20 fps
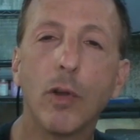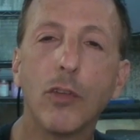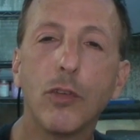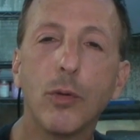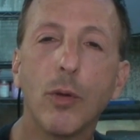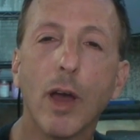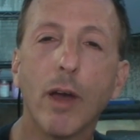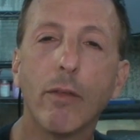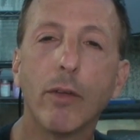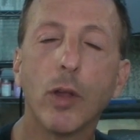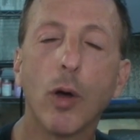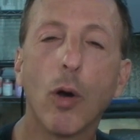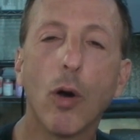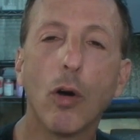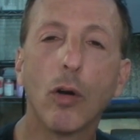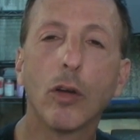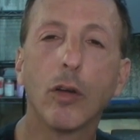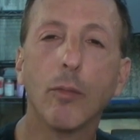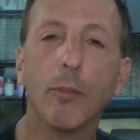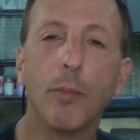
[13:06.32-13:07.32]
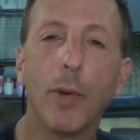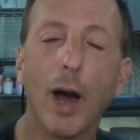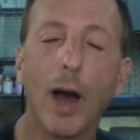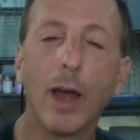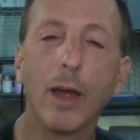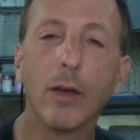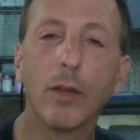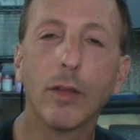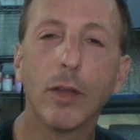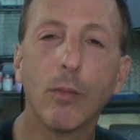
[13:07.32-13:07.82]
once you have it all
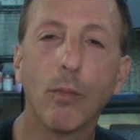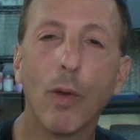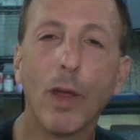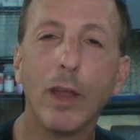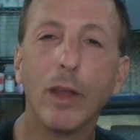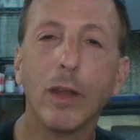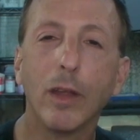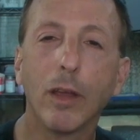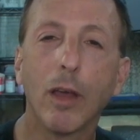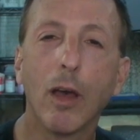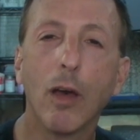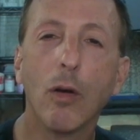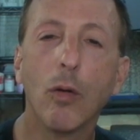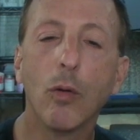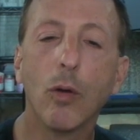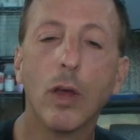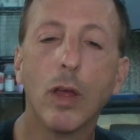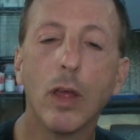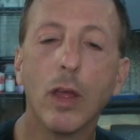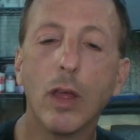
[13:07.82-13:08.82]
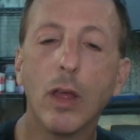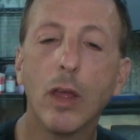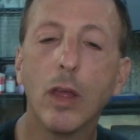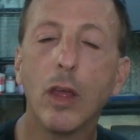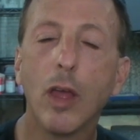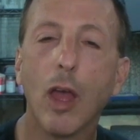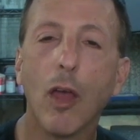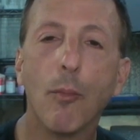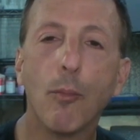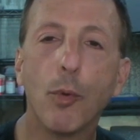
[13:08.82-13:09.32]
compiled and ready to go
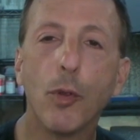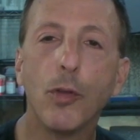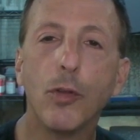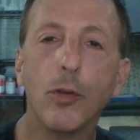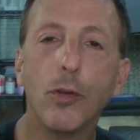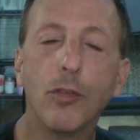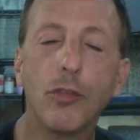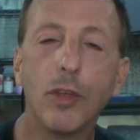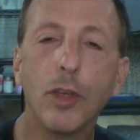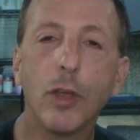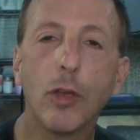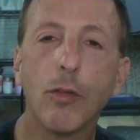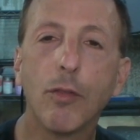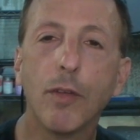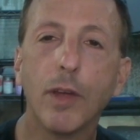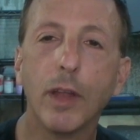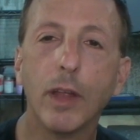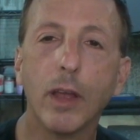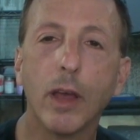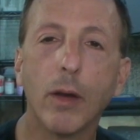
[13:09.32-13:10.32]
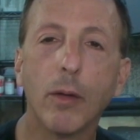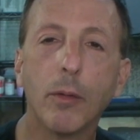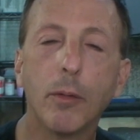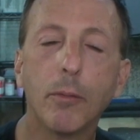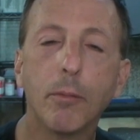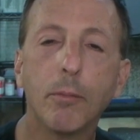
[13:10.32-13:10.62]
and producing your video.